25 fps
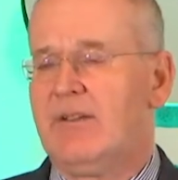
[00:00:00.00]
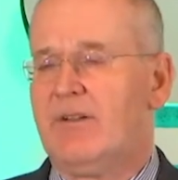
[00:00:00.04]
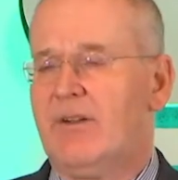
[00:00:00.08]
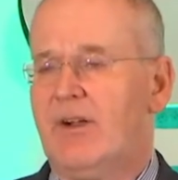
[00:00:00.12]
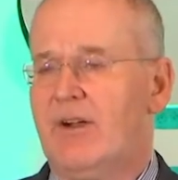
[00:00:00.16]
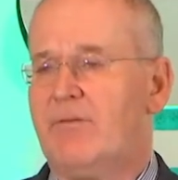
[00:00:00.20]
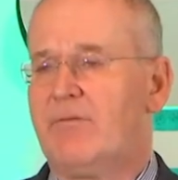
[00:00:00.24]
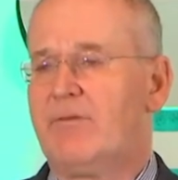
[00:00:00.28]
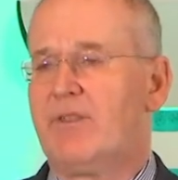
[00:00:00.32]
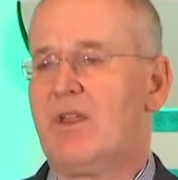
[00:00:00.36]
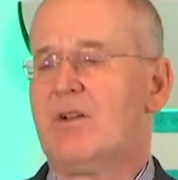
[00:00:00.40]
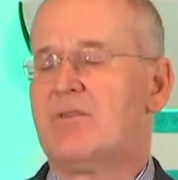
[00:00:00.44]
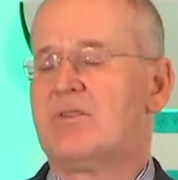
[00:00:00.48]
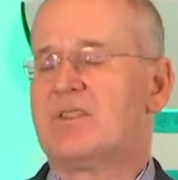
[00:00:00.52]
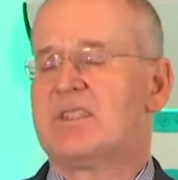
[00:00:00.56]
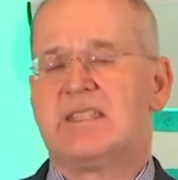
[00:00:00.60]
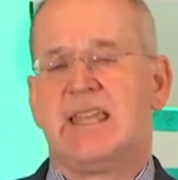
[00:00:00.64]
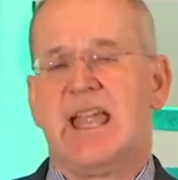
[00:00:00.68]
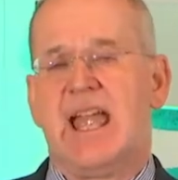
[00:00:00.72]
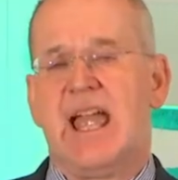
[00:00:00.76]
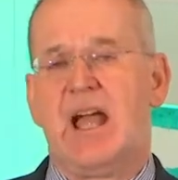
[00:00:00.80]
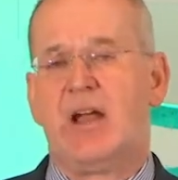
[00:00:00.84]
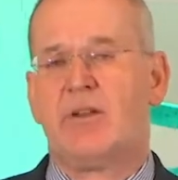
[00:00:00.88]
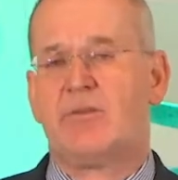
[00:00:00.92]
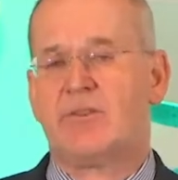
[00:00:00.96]
of those
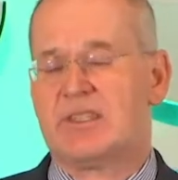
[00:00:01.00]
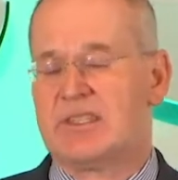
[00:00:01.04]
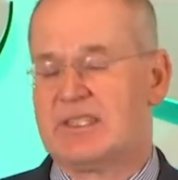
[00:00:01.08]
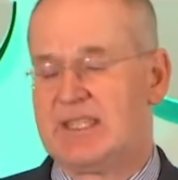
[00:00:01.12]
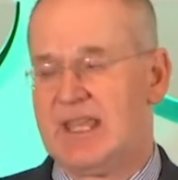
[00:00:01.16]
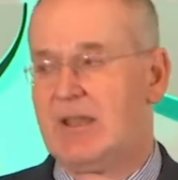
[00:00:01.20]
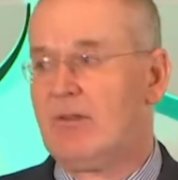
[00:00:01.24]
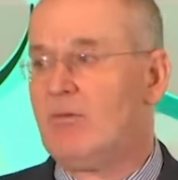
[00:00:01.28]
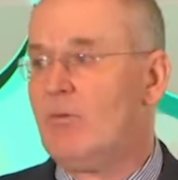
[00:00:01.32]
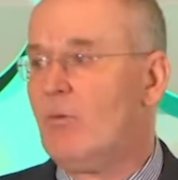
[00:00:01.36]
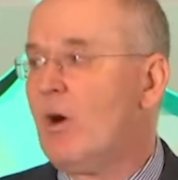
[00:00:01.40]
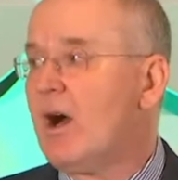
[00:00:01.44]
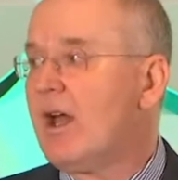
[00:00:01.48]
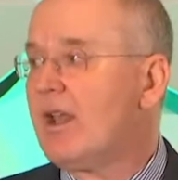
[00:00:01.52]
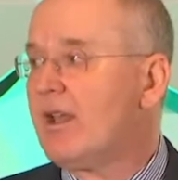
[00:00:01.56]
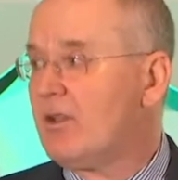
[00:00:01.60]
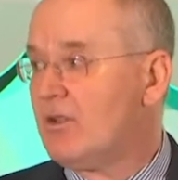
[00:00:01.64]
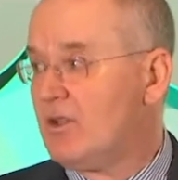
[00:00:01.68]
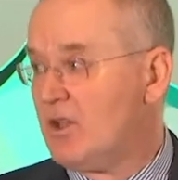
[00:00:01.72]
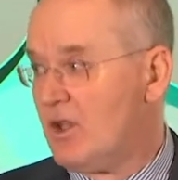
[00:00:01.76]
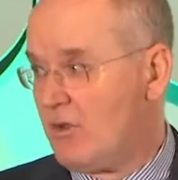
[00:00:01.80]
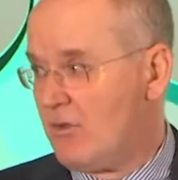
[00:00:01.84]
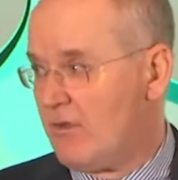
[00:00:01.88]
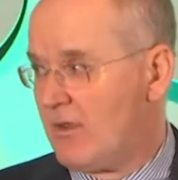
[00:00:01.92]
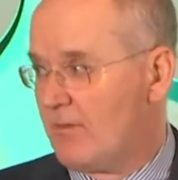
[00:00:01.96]
towns didn't want to
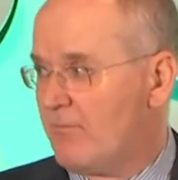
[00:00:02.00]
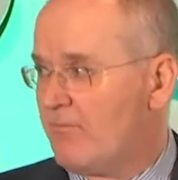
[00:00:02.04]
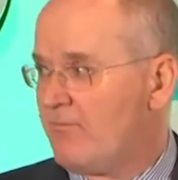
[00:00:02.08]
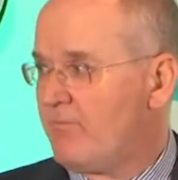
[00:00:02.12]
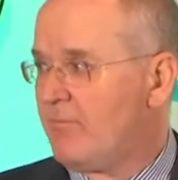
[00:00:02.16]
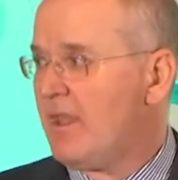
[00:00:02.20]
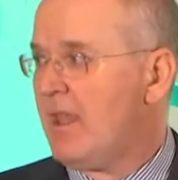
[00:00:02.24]
do them.